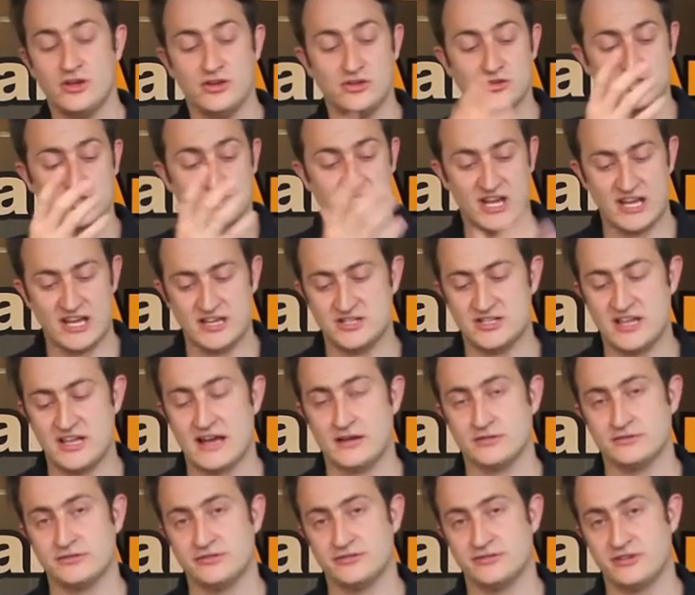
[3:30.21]
You just change the
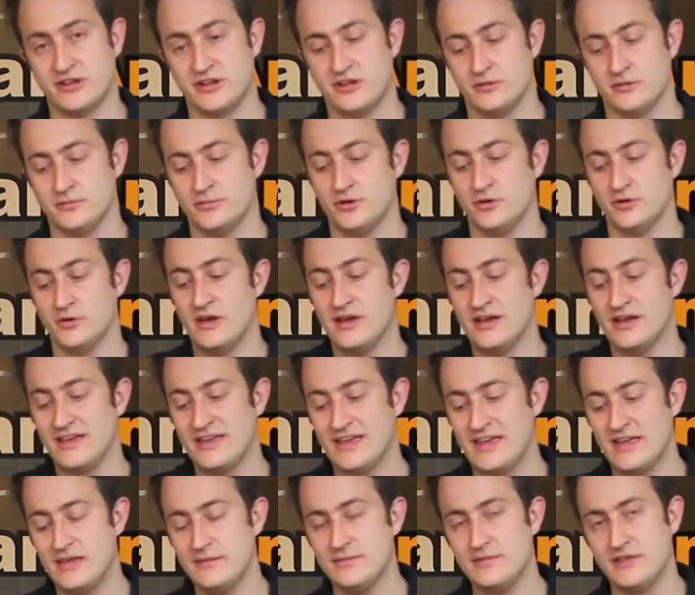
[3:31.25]
outer skin of the boot,
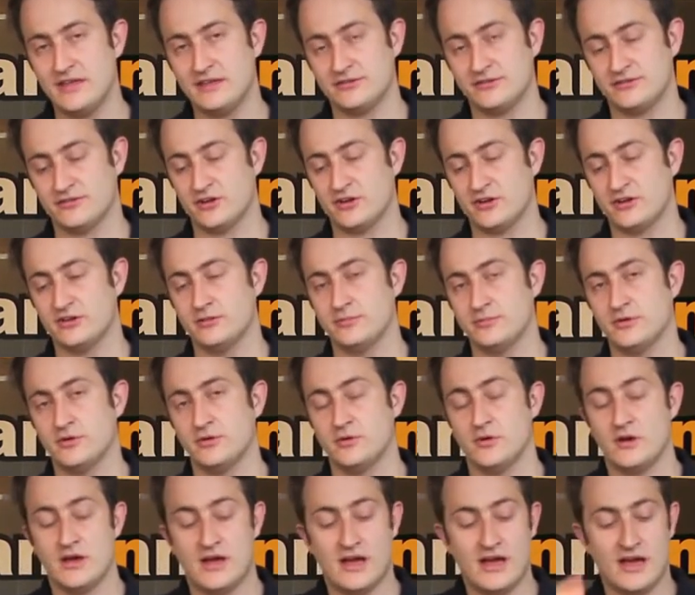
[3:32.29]
keep the inside of the
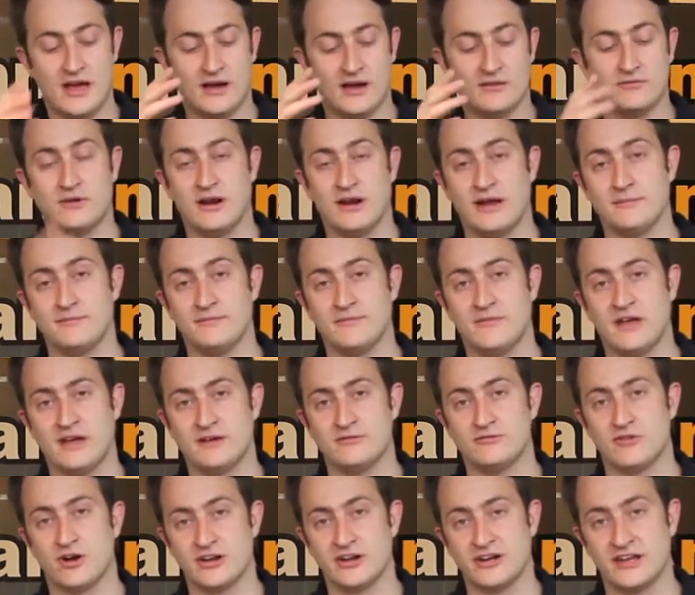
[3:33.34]
boot, and,
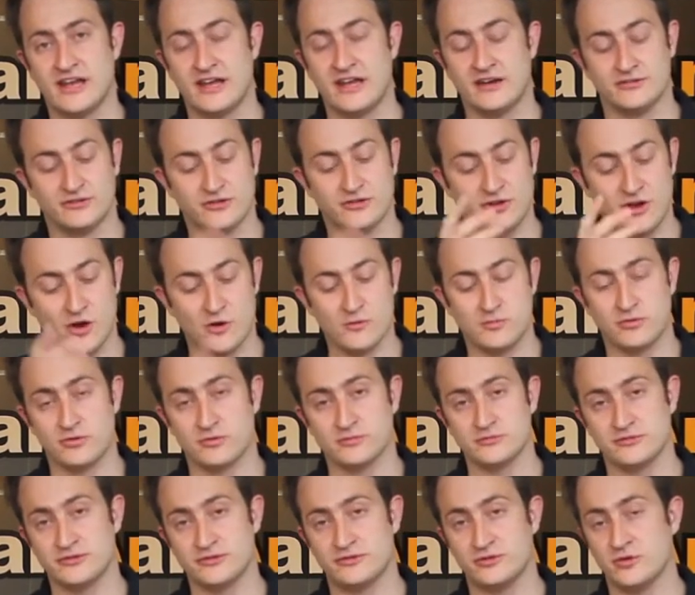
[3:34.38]
and ride again. So no
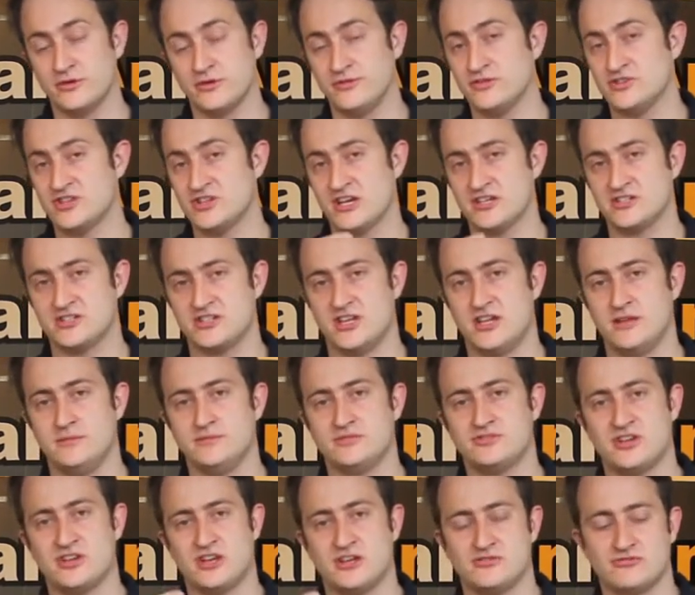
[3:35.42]
problems at all. If you change
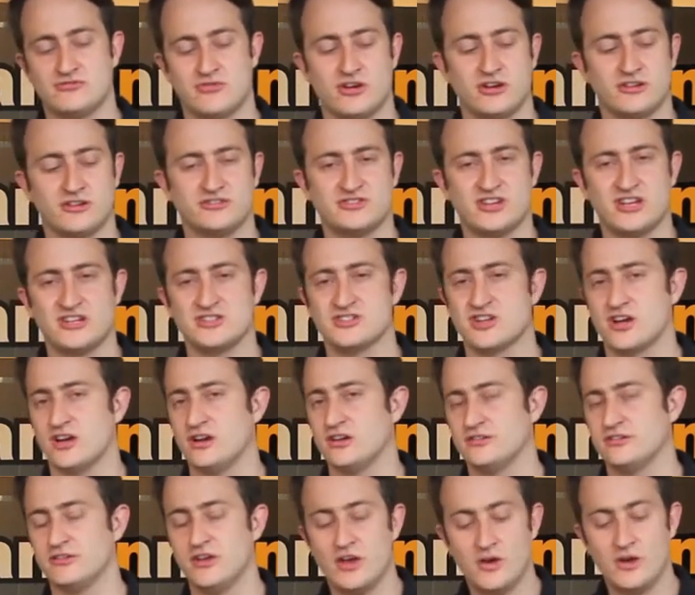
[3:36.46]
teams, change riders, change
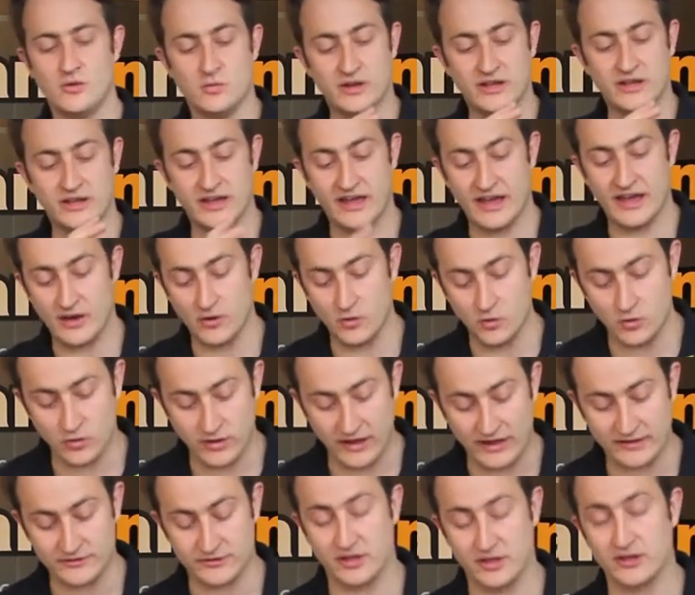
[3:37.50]
colours, we can get all
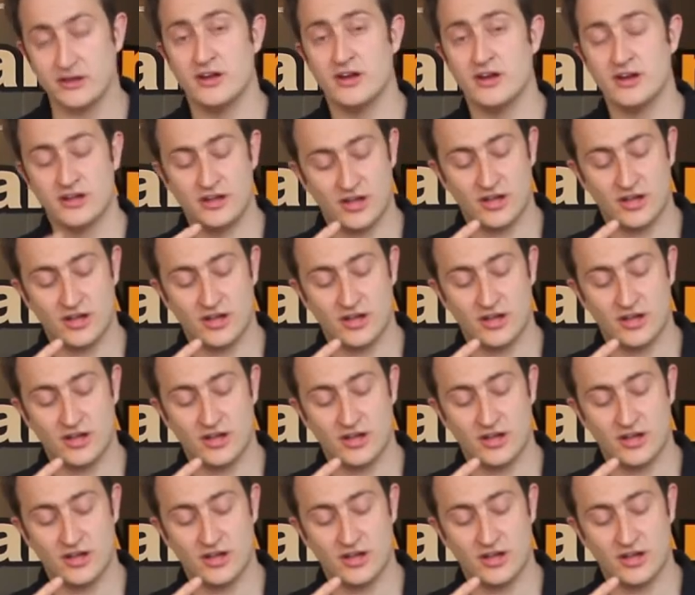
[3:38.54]
that done.